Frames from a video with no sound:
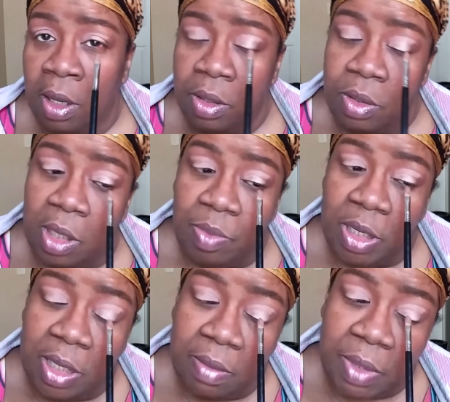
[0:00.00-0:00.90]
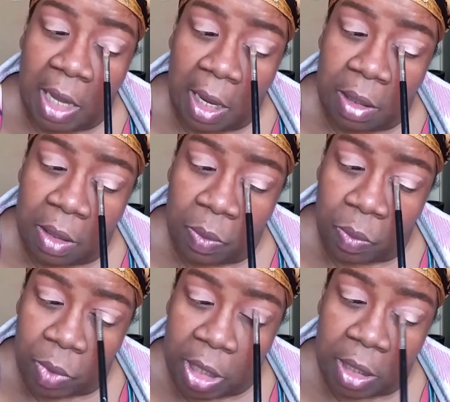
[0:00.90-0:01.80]
You don't believe that
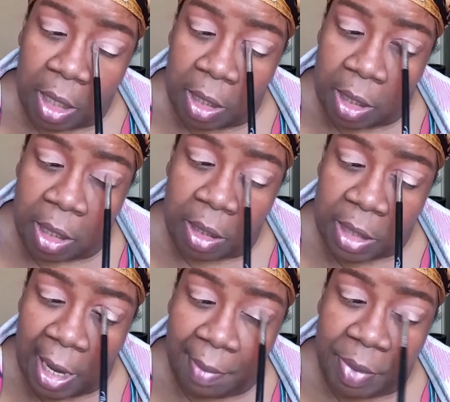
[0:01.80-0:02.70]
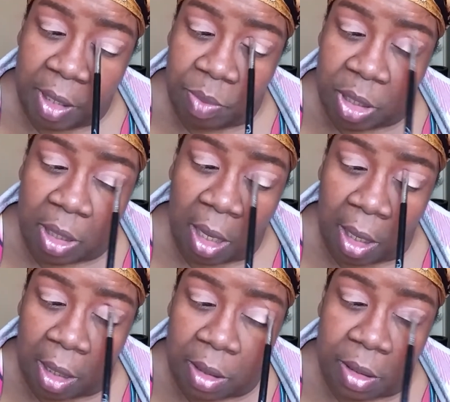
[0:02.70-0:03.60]
when it is happening
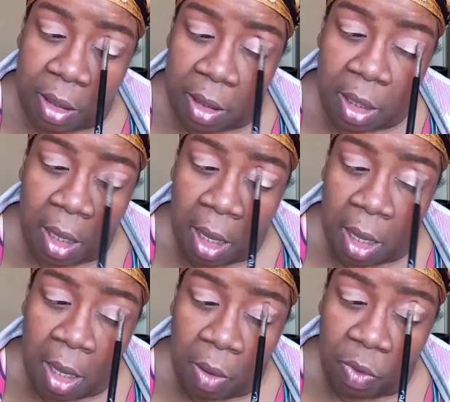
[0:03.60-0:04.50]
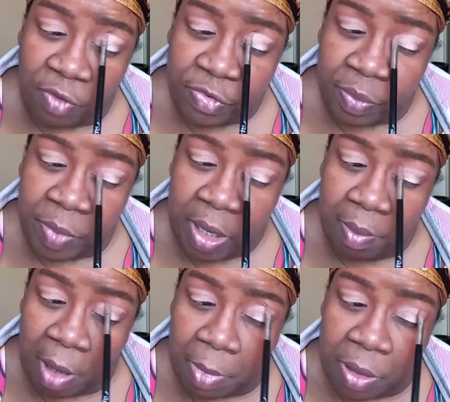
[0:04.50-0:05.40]
because, well, for me,
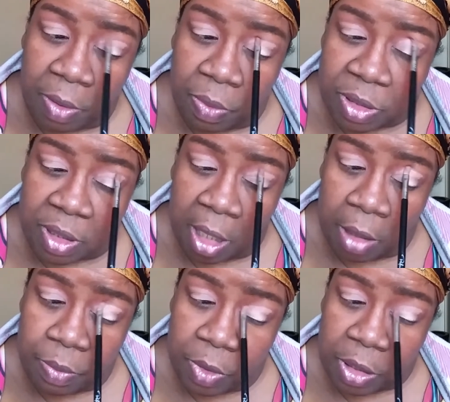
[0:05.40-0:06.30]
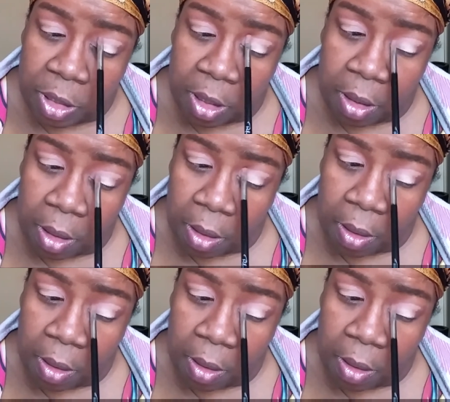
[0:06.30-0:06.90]
my mother was everything.